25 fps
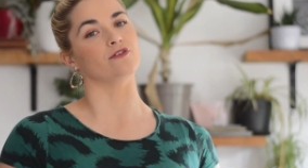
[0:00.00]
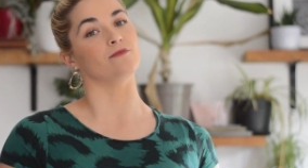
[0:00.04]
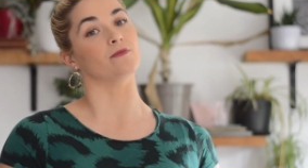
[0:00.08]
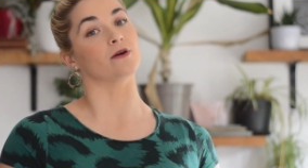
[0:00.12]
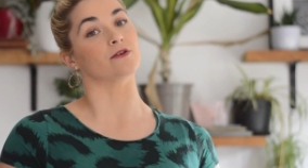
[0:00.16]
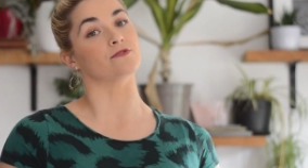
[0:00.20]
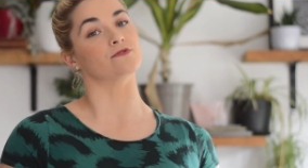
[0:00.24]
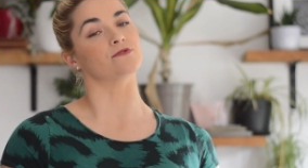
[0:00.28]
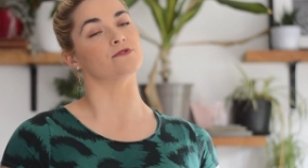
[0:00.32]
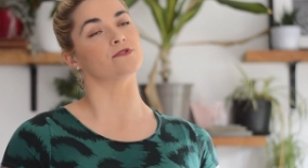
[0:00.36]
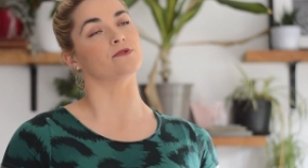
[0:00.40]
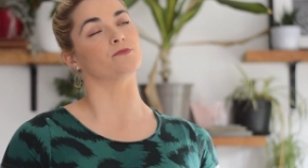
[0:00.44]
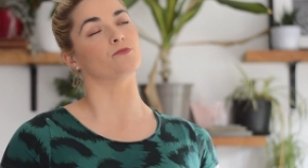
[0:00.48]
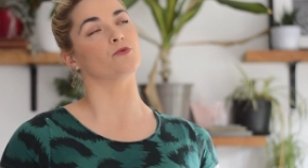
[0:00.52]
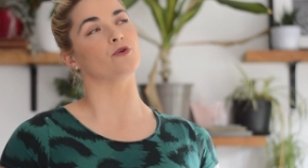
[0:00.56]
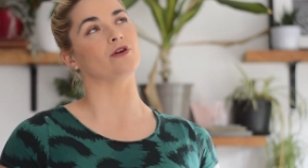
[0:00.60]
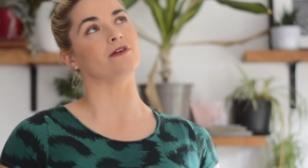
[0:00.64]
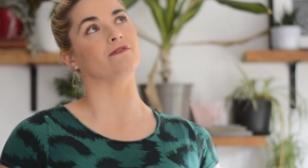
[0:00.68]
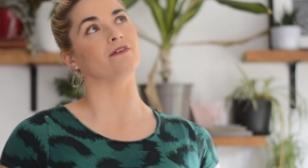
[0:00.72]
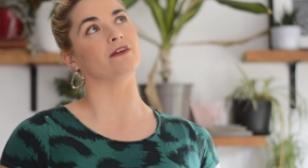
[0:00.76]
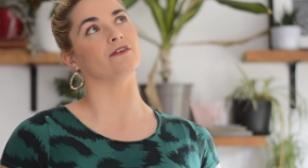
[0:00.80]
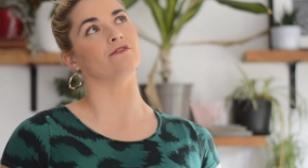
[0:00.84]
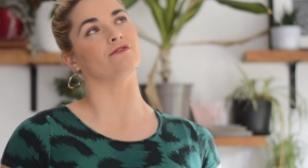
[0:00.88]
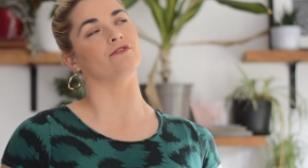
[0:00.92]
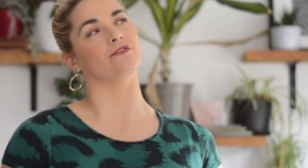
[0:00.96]
muscles of
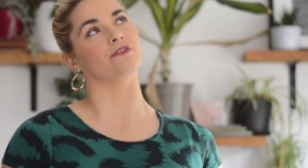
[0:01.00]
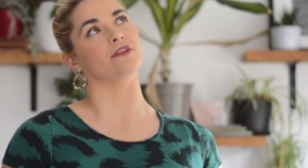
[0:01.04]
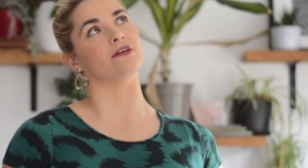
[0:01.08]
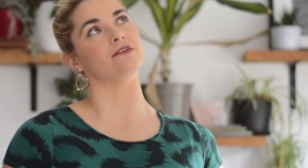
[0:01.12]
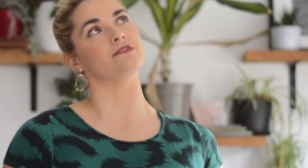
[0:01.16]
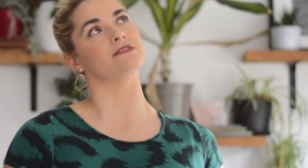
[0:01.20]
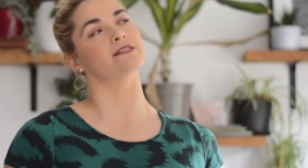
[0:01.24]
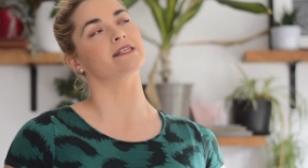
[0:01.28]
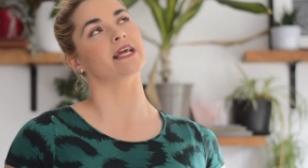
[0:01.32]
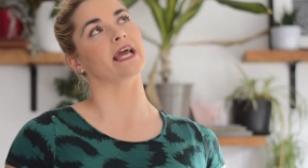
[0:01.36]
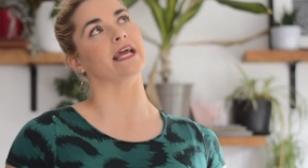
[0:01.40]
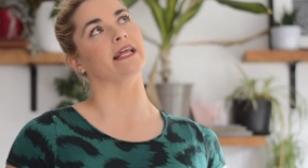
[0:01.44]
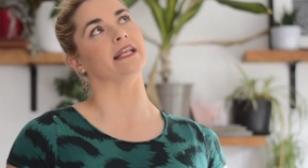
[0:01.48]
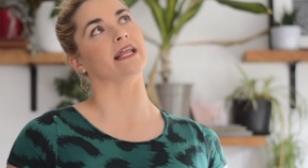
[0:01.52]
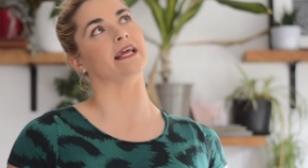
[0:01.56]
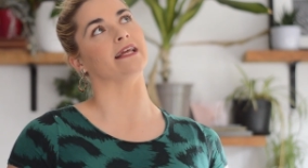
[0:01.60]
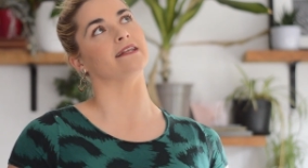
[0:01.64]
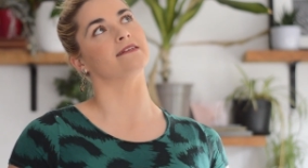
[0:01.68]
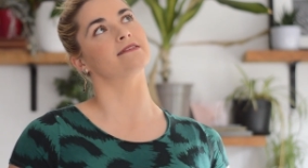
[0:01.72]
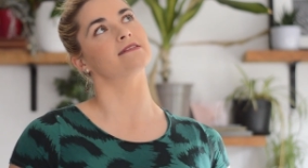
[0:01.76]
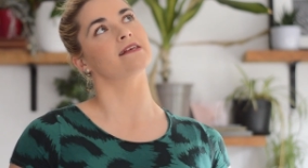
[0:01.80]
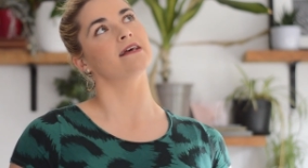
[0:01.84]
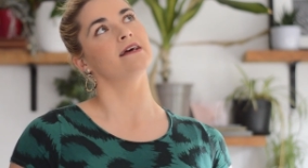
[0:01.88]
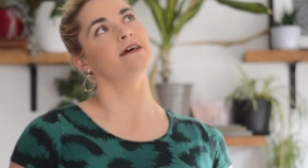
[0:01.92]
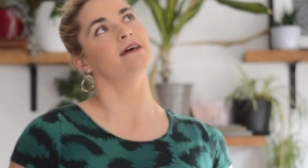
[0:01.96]
breathing through those
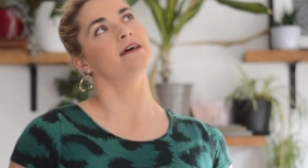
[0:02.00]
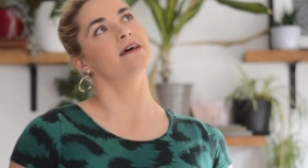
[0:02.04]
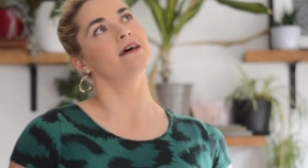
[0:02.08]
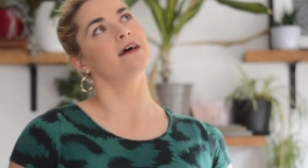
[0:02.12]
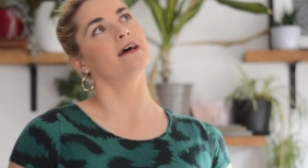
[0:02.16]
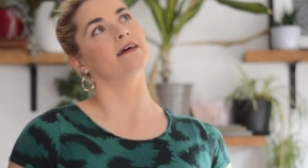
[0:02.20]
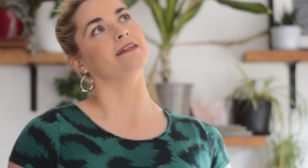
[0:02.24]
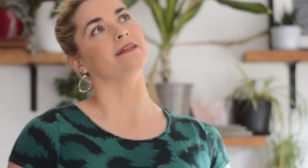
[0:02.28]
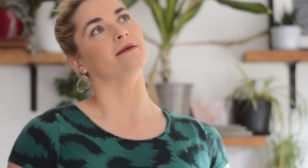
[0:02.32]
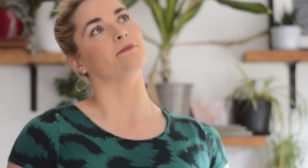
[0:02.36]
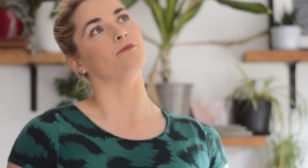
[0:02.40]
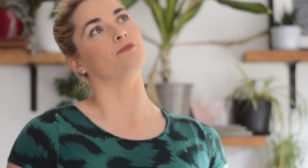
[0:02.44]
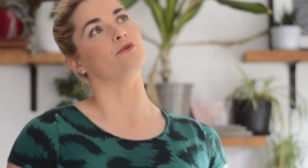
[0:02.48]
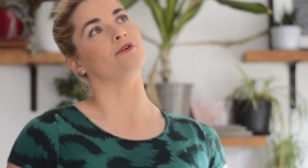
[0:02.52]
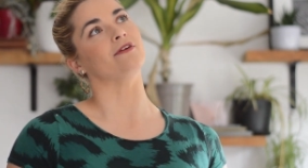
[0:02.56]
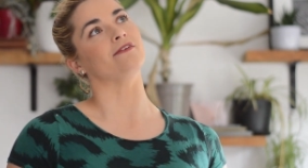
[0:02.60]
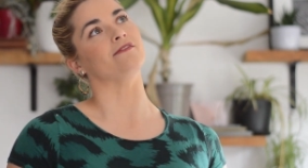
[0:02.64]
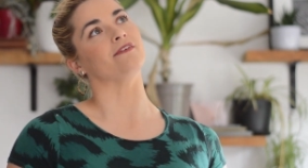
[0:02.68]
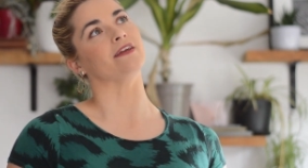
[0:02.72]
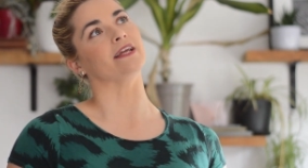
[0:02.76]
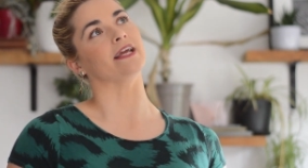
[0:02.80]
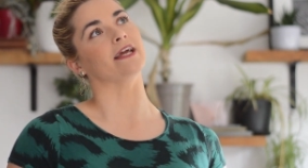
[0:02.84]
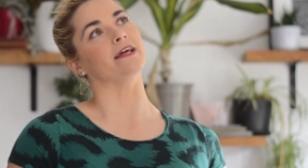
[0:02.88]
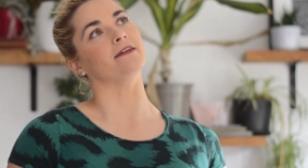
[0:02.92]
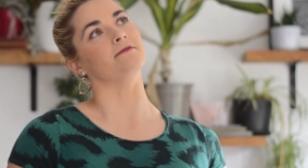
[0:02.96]
scalenes, and then
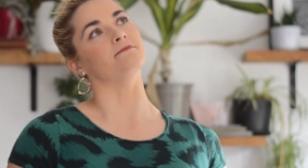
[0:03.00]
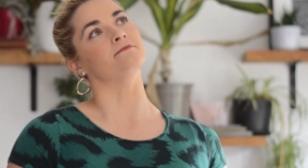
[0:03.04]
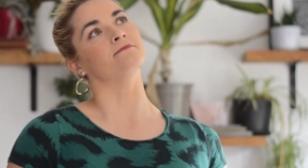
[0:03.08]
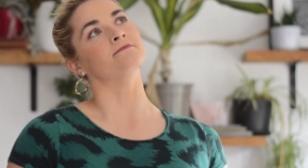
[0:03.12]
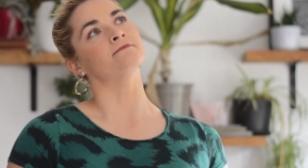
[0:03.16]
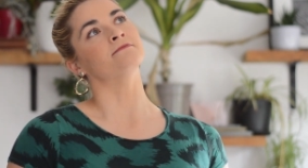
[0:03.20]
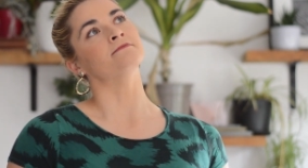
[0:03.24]
breathing in